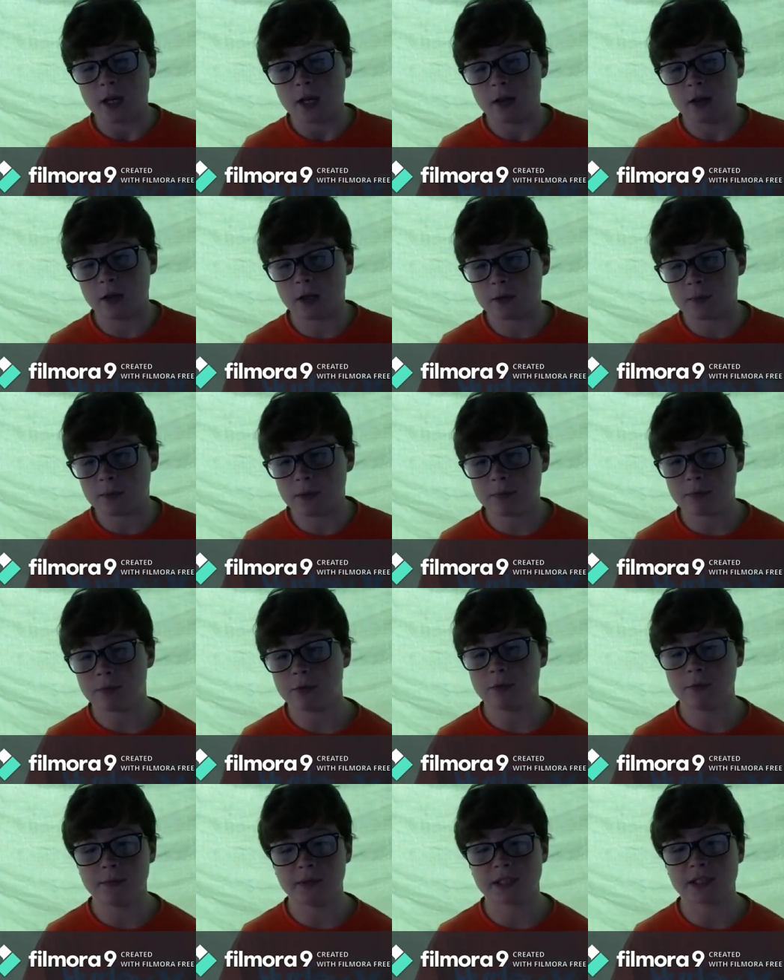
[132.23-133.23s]
A lot of
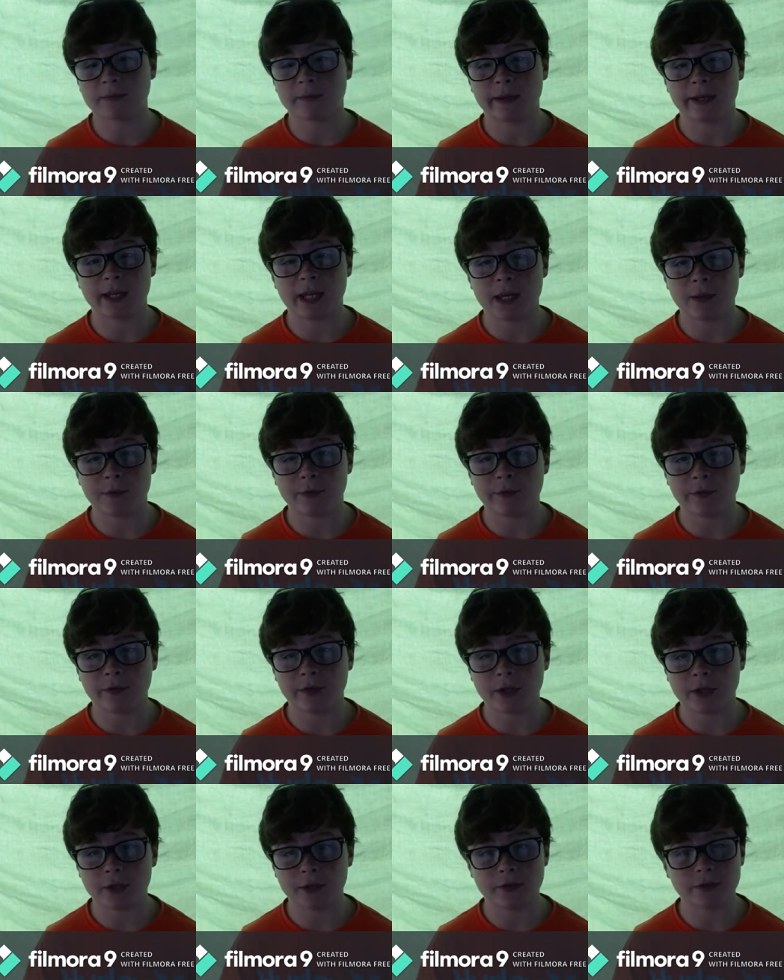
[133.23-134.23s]
people miss my gaming
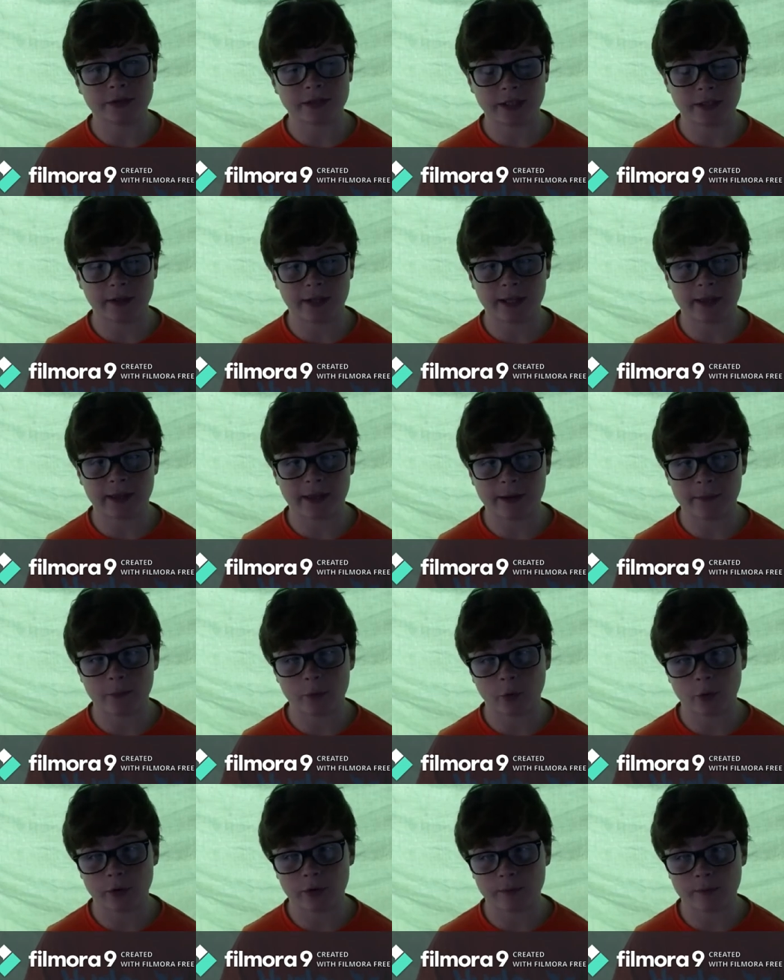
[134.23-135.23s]
videos, they like that
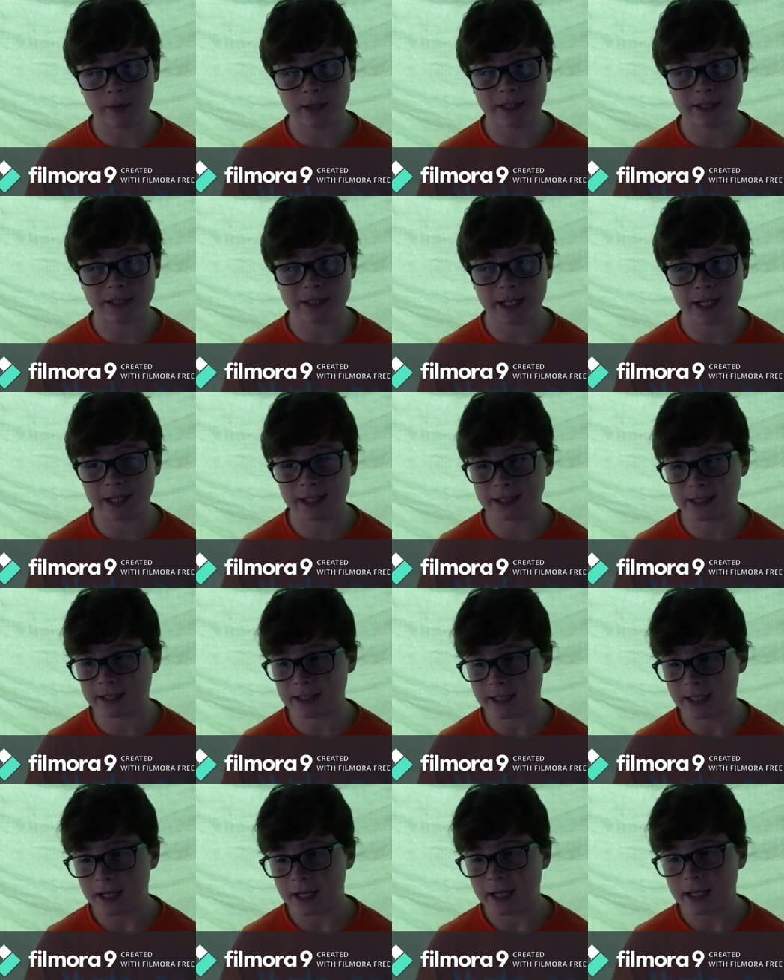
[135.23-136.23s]
more than my
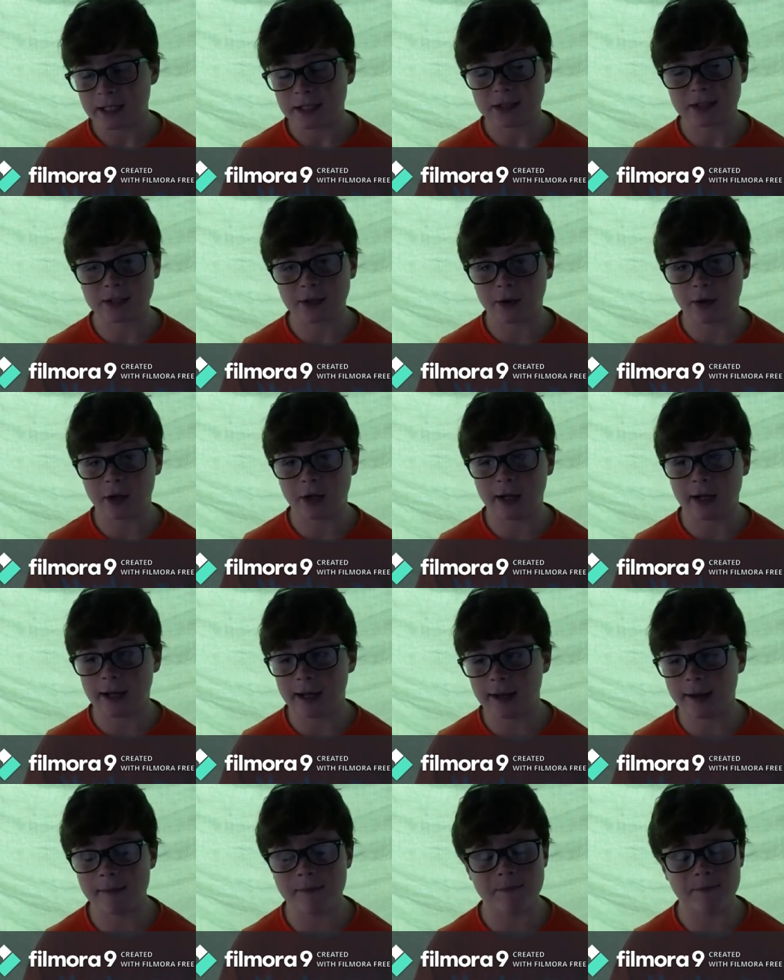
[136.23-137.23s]
skits, so
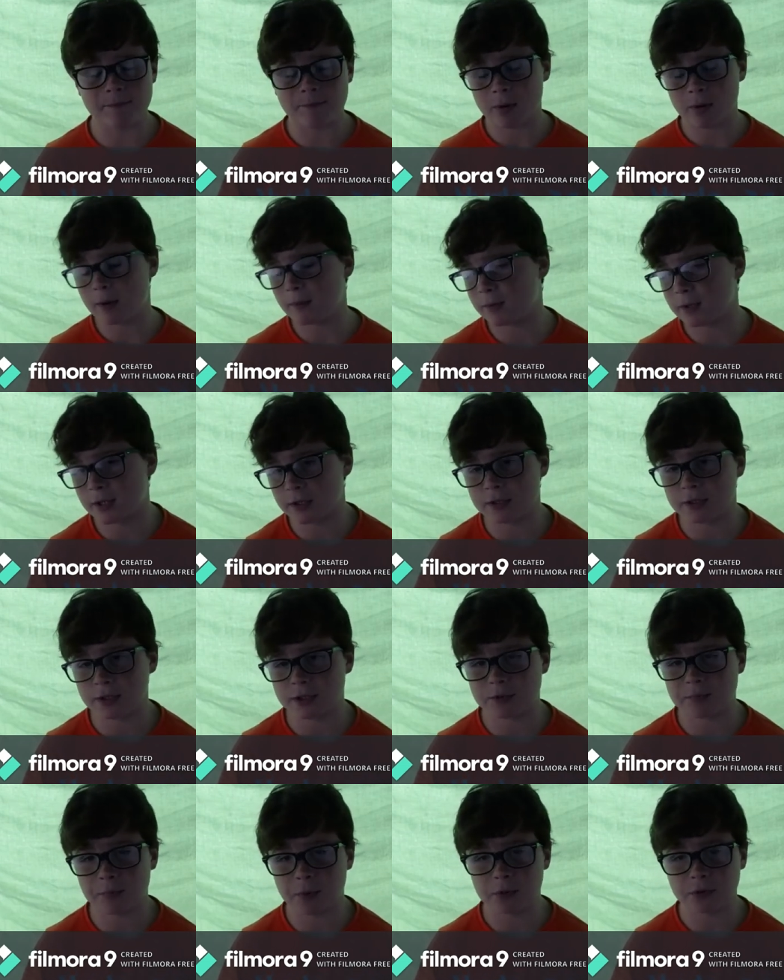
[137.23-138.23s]
I'm probably going to
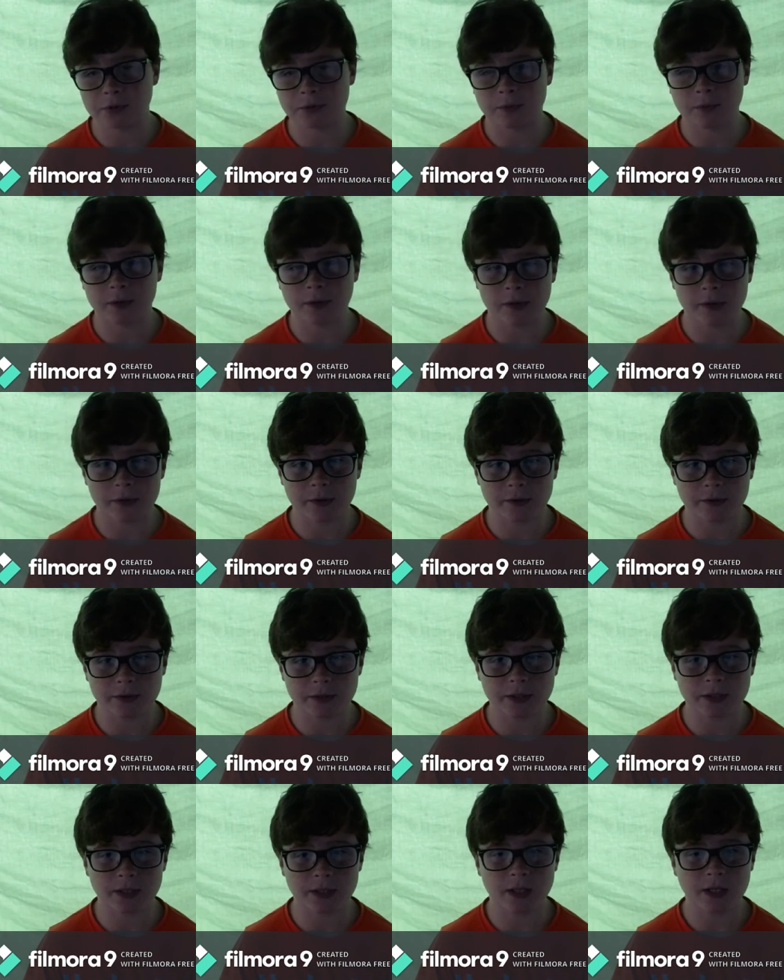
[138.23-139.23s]
just post one of
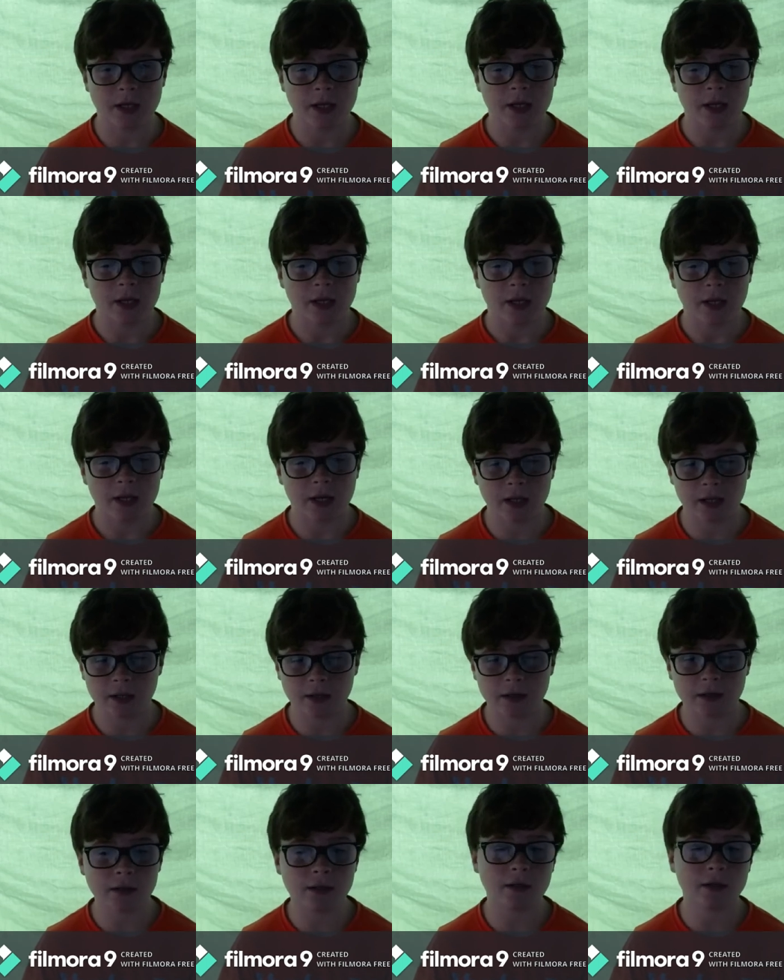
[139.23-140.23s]
those. And
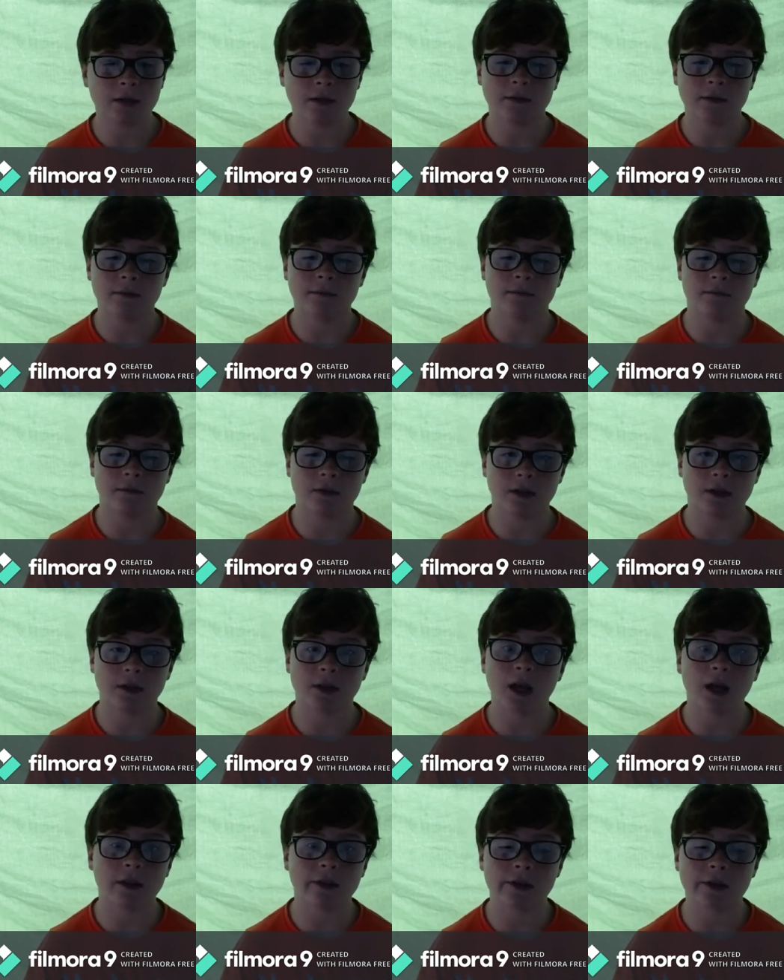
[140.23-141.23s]

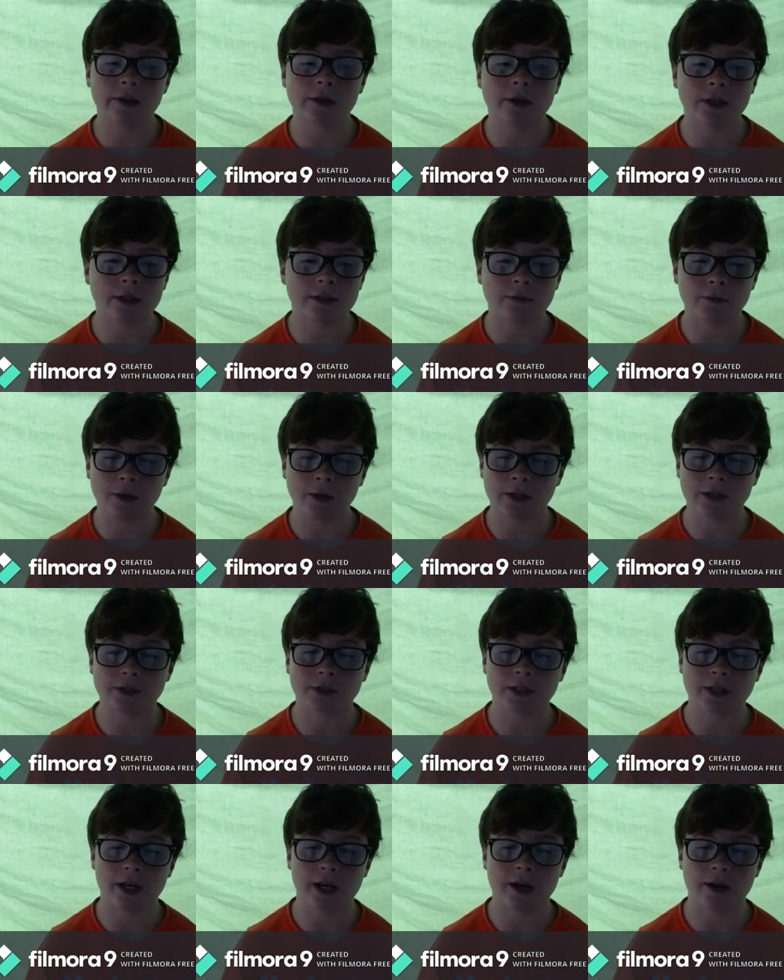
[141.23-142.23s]
thank you guys for
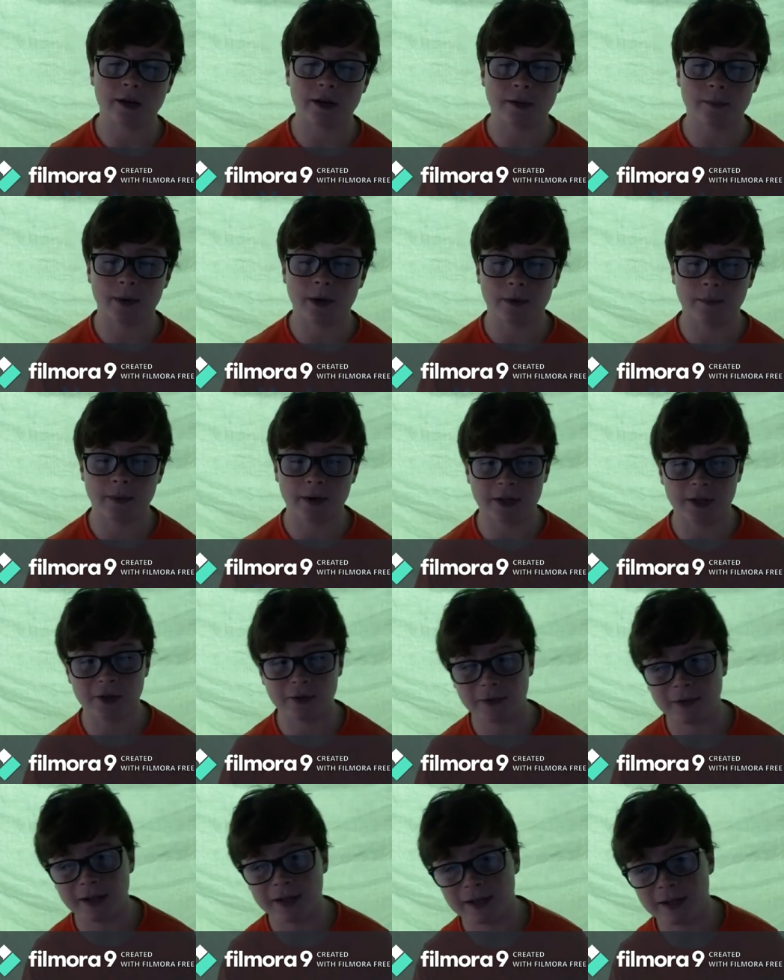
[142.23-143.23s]
actually caring about my
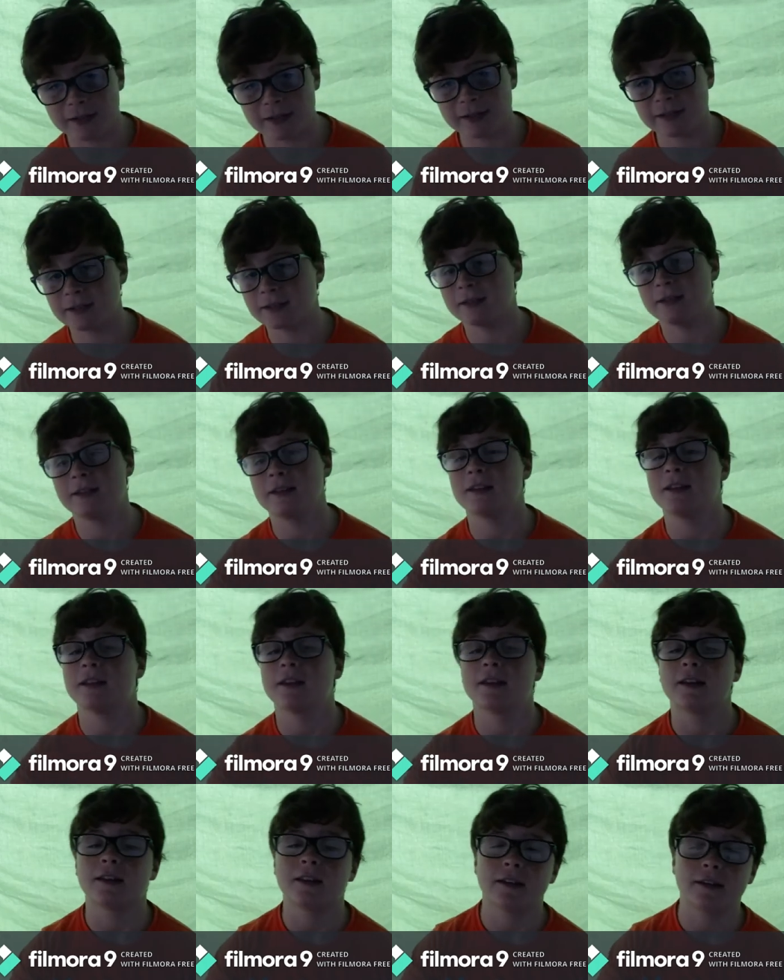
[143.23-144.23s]
Q&As, and
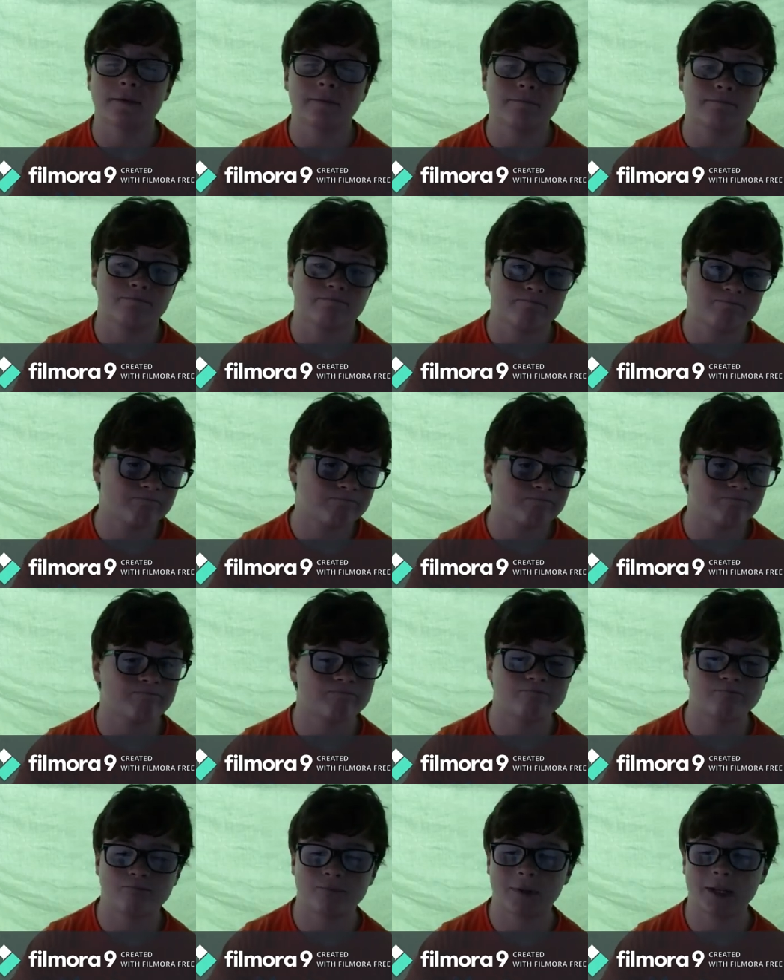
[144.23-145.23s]

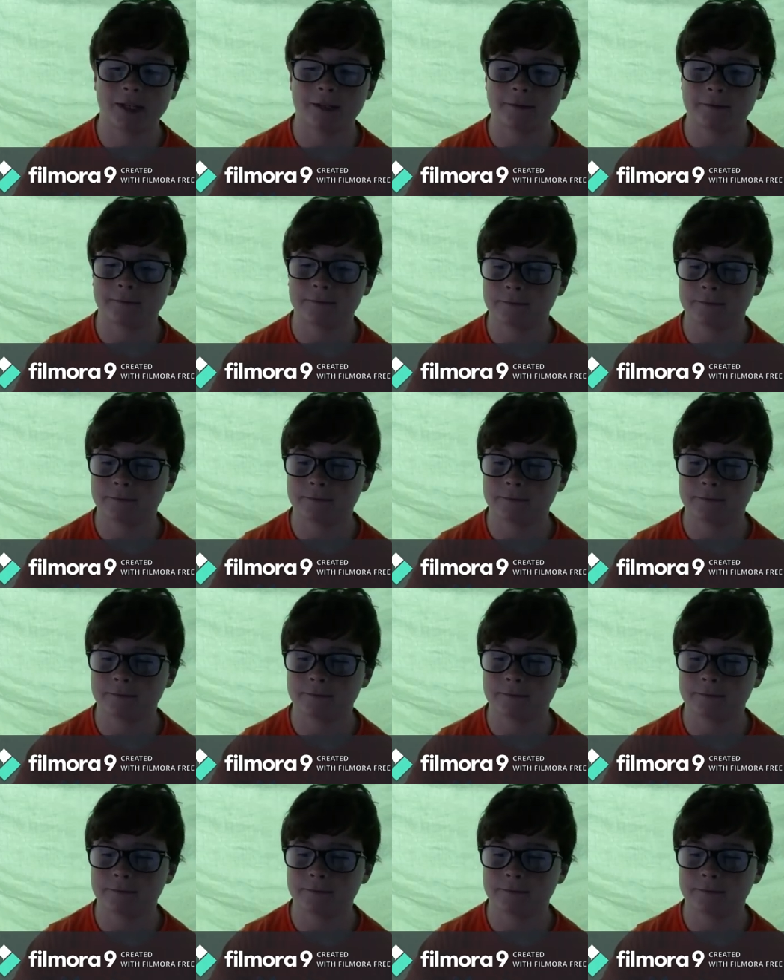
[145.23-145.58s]
bye.